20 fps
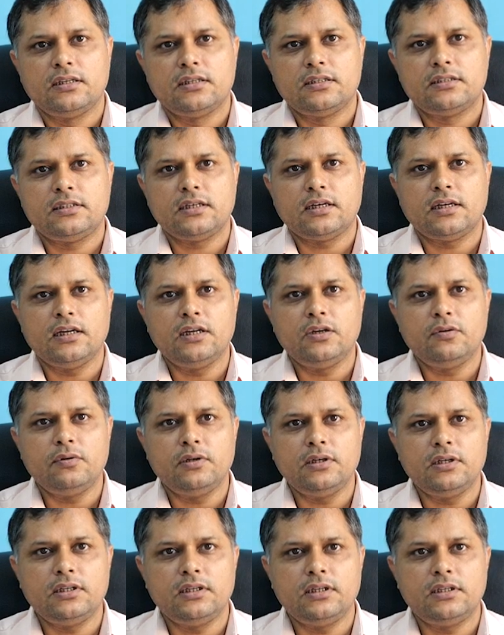second
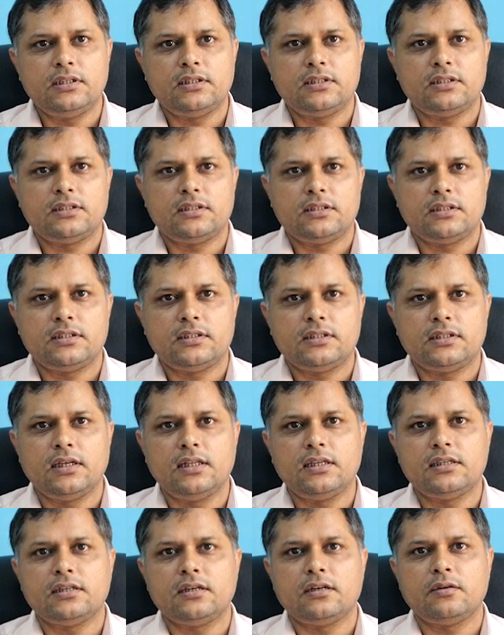one is
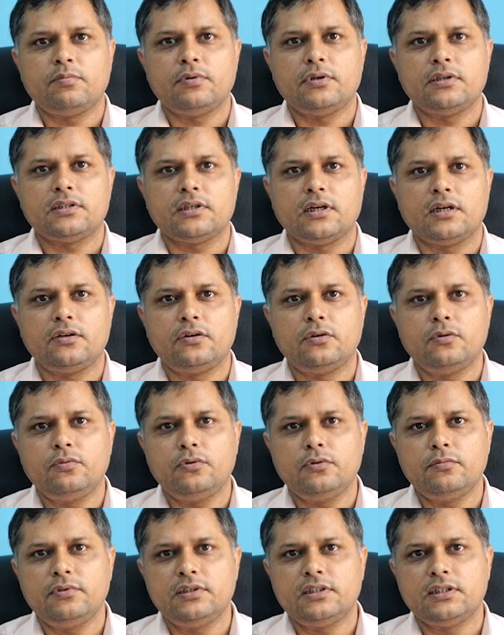cell surface
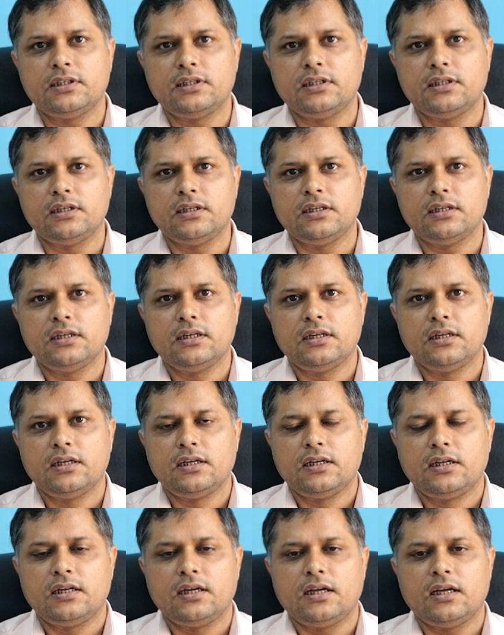hydrophobicity,
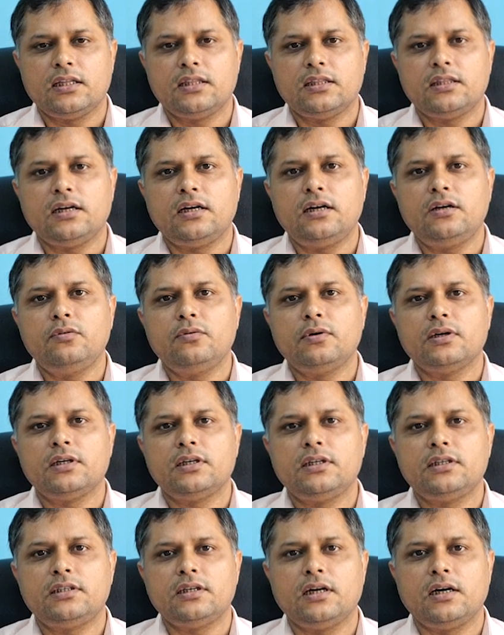and third one
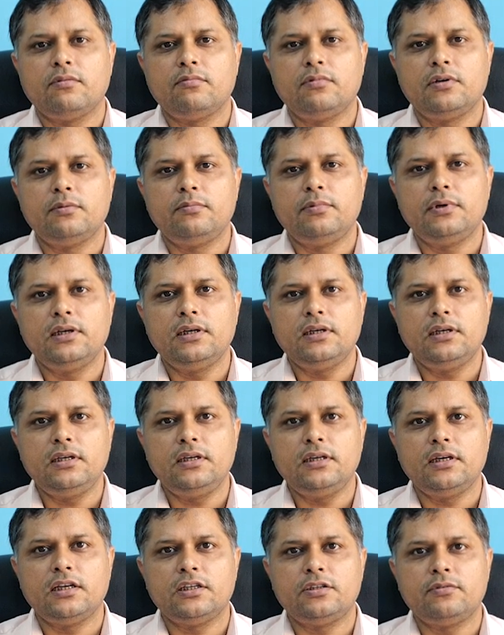is
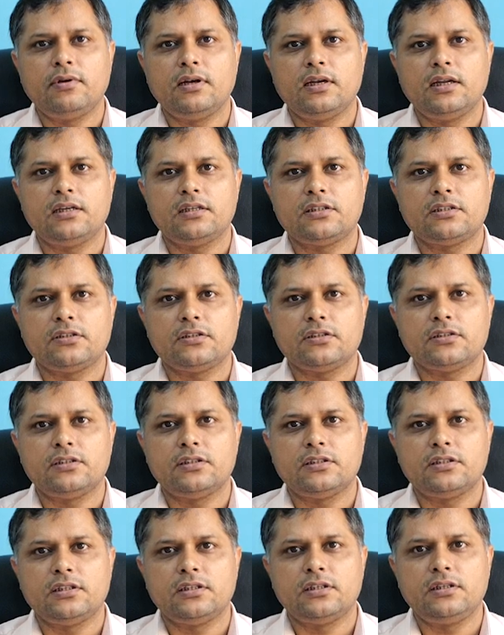availability as well as
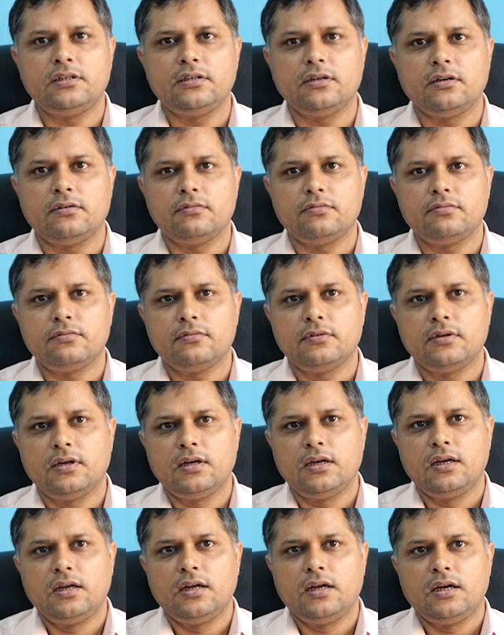toxicity of
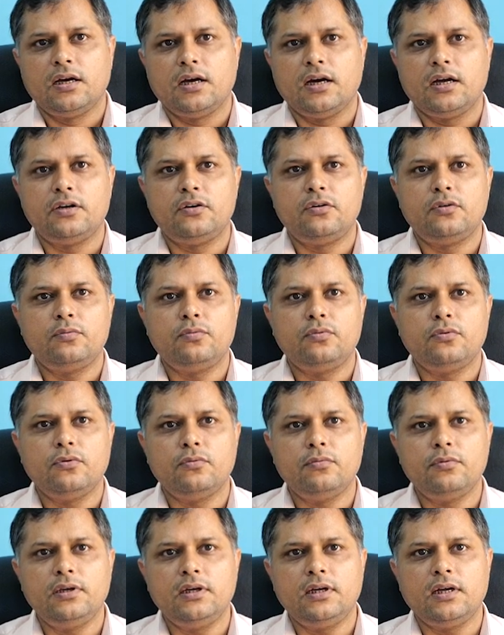
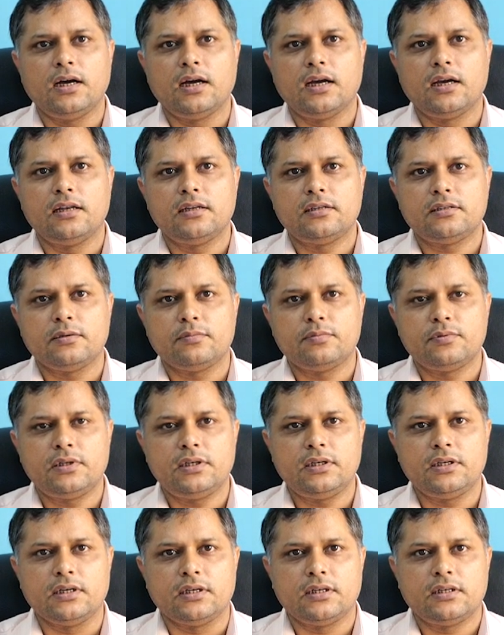hydrophobic oil
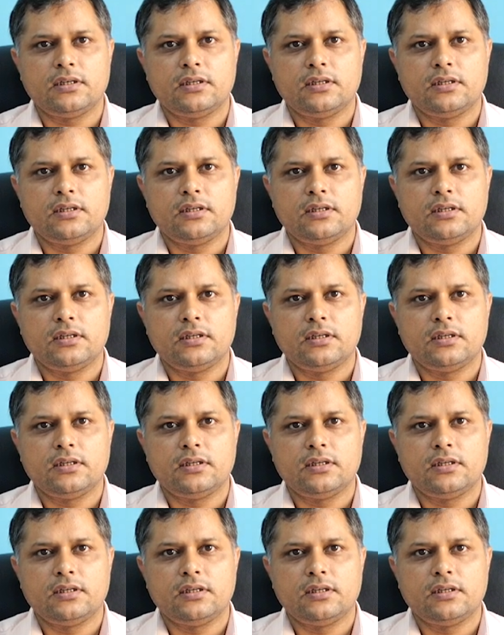substrate.